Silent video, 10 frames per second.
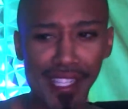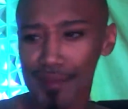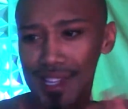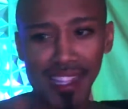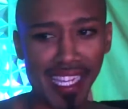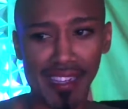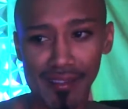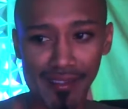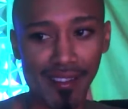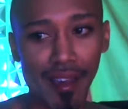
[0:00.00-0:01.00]
just want to like
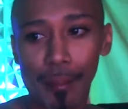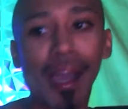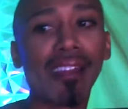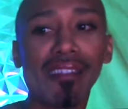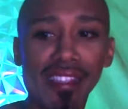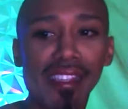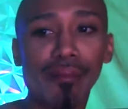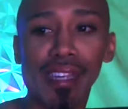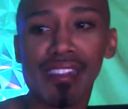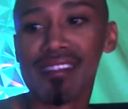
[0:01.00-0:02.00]
mindlessly
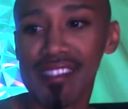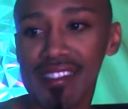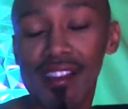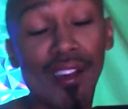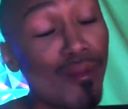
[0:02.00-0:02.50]
binge,